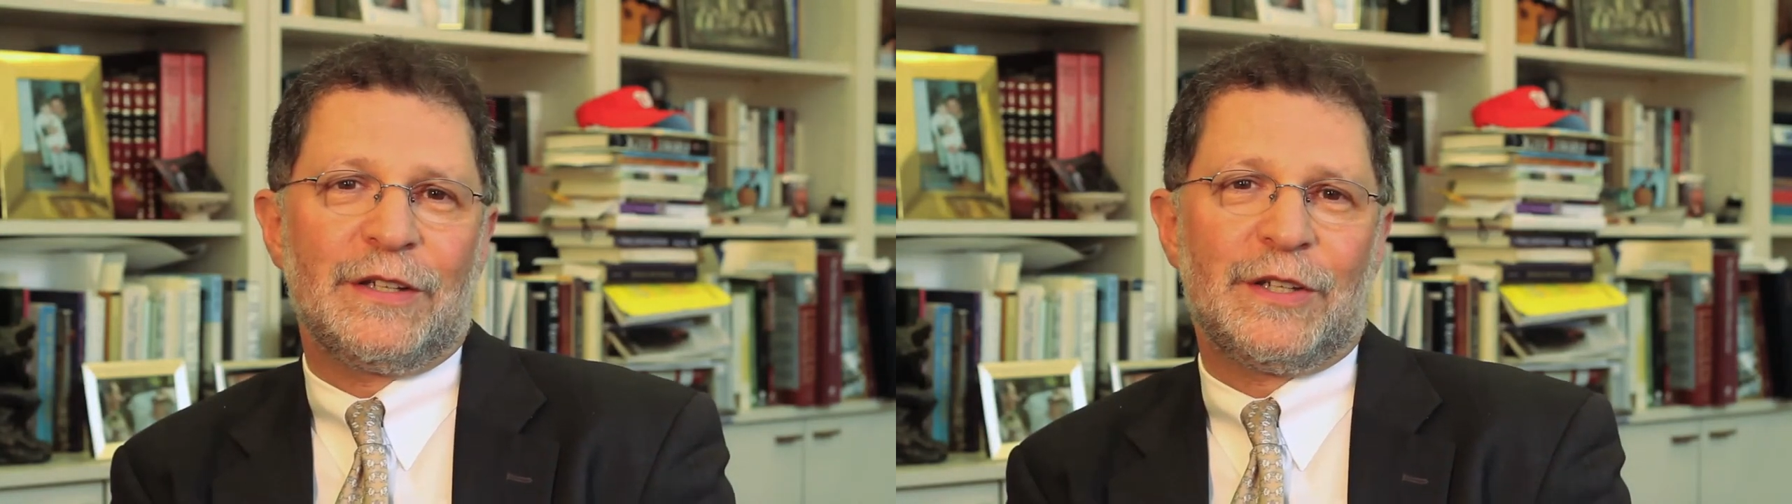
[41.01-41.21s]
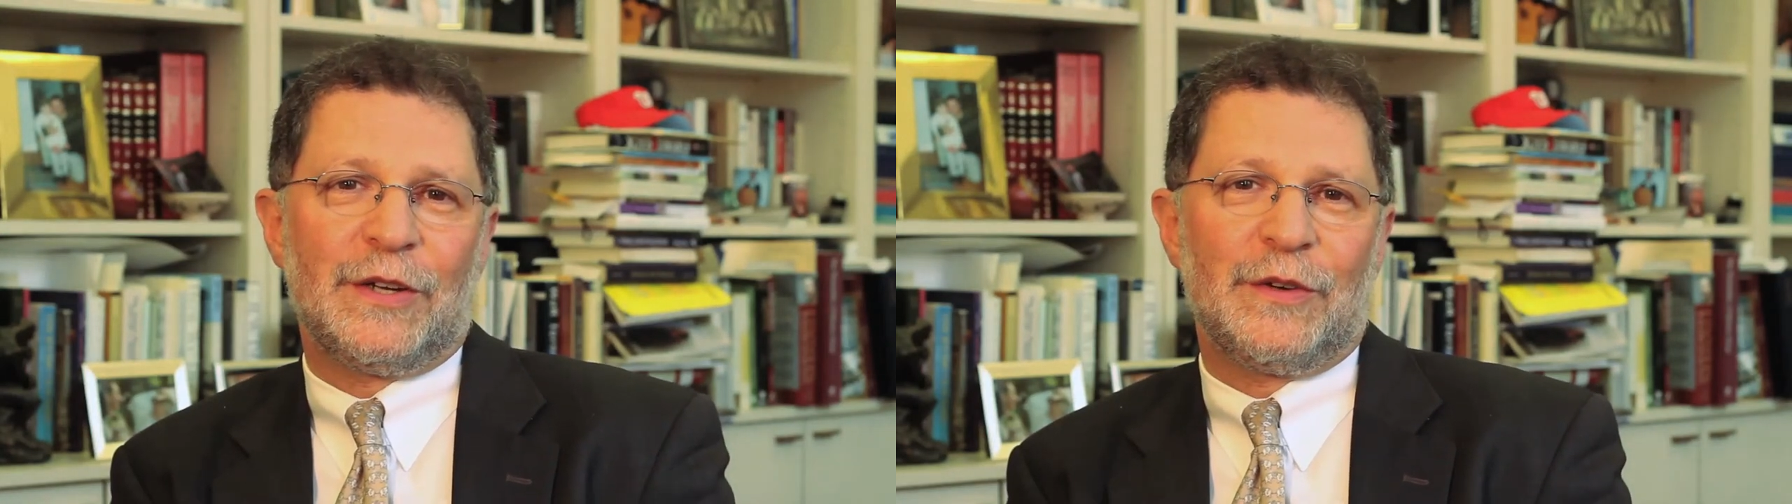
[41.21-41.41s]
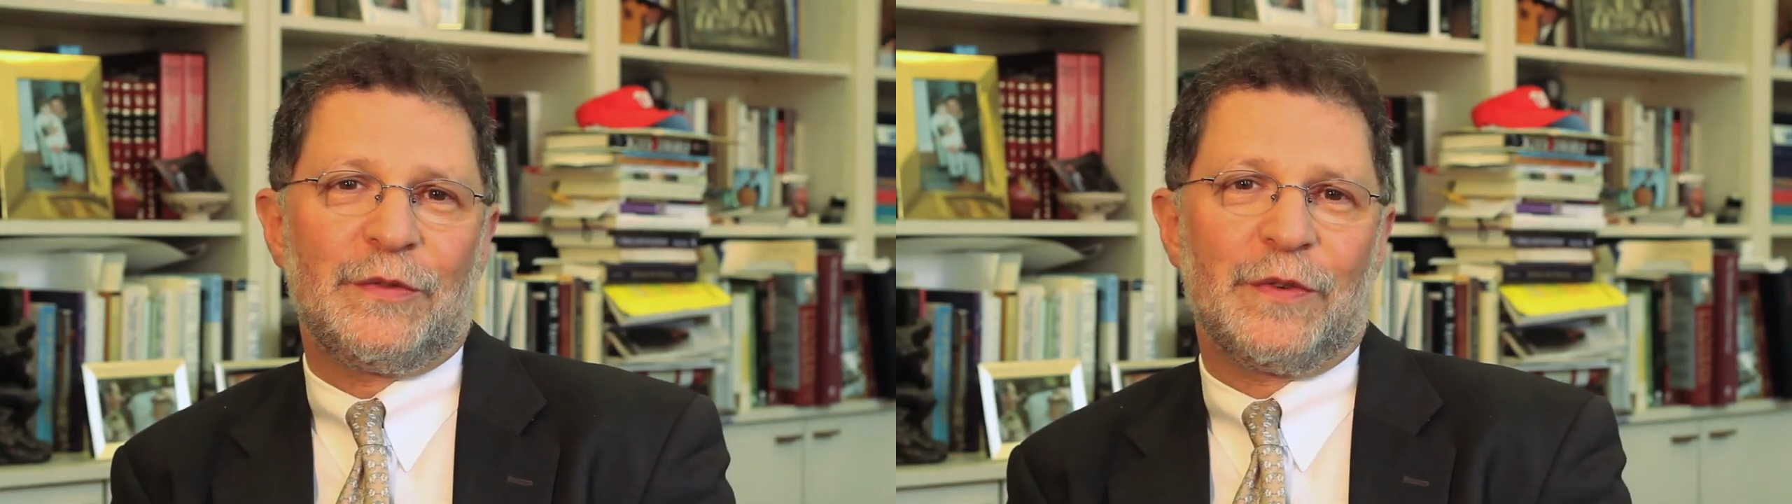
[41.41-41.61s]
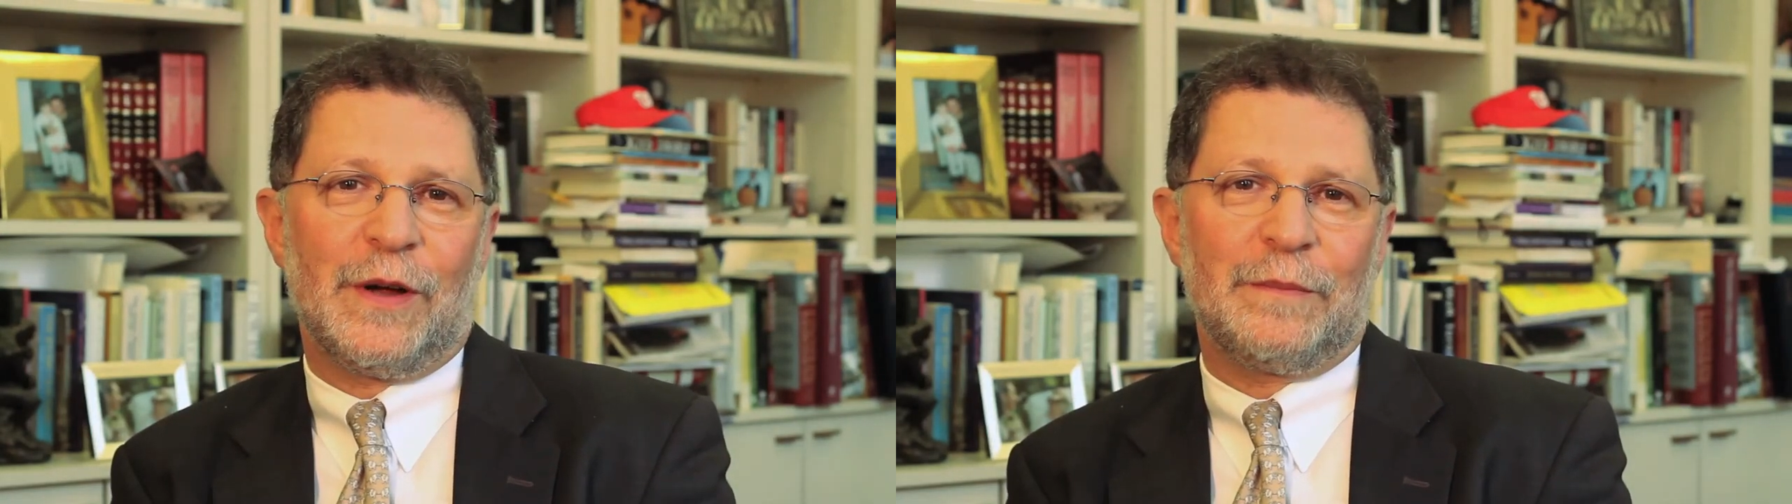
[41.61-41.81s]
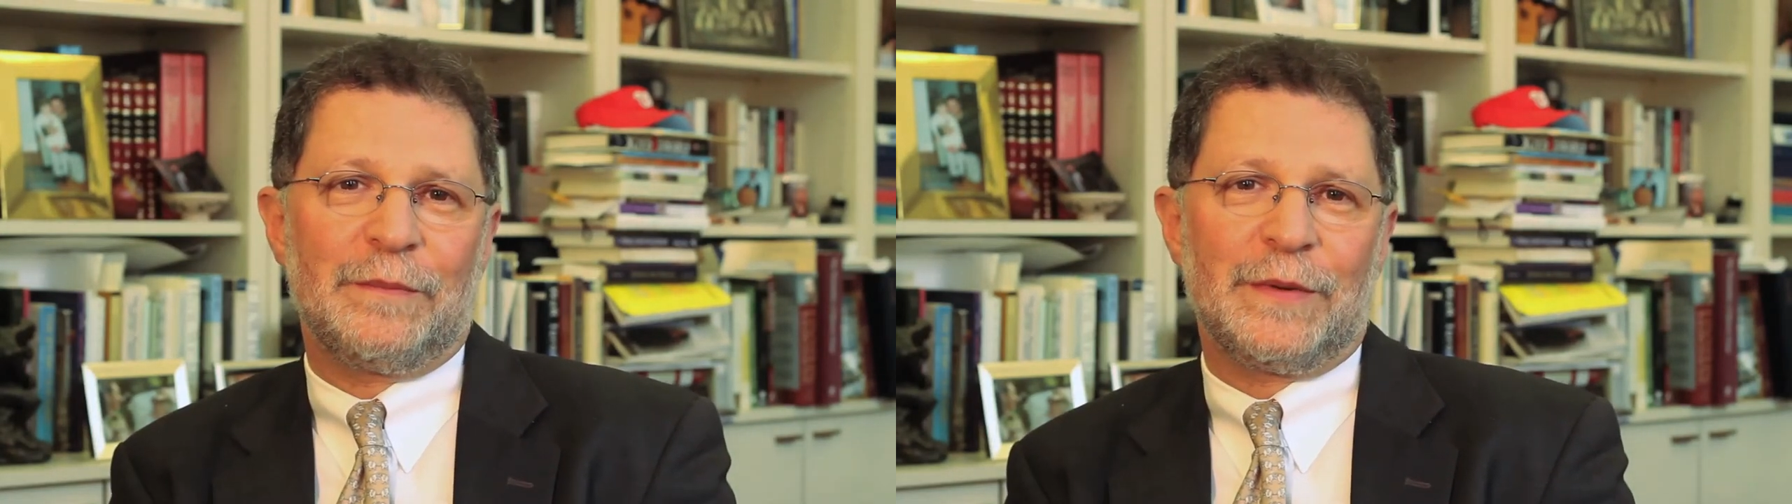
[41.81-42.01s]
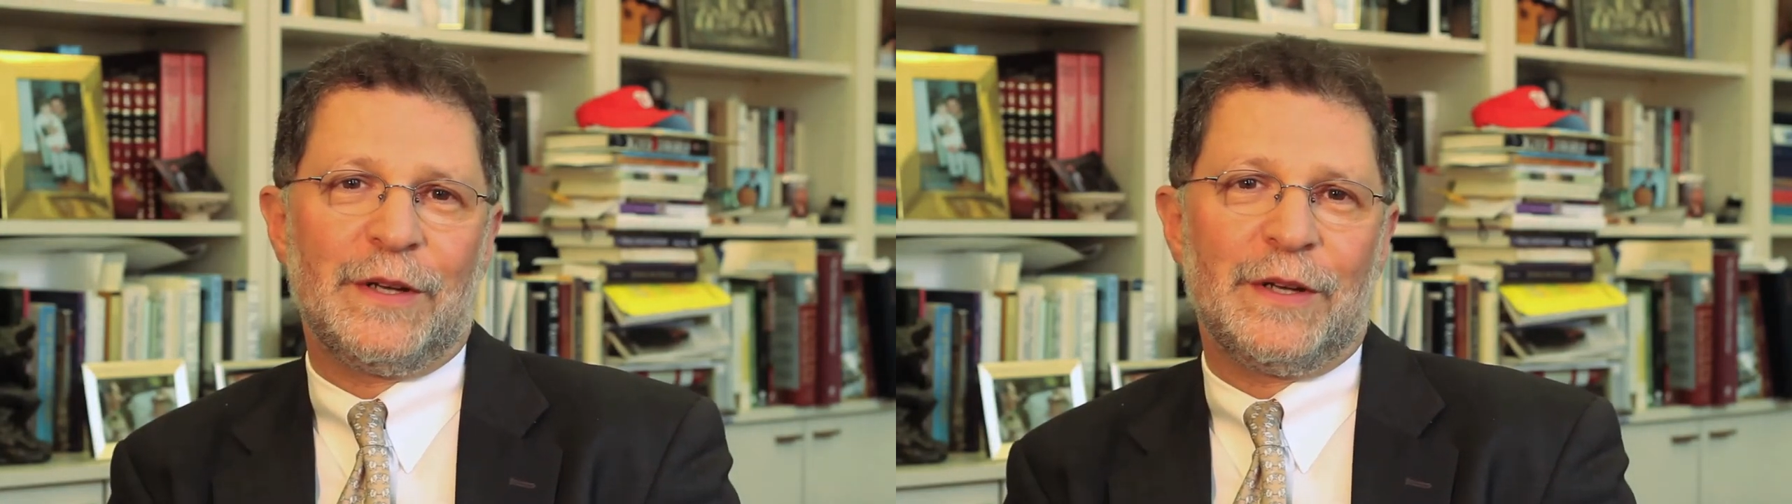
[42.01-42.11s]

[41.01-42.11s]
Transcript: to, from,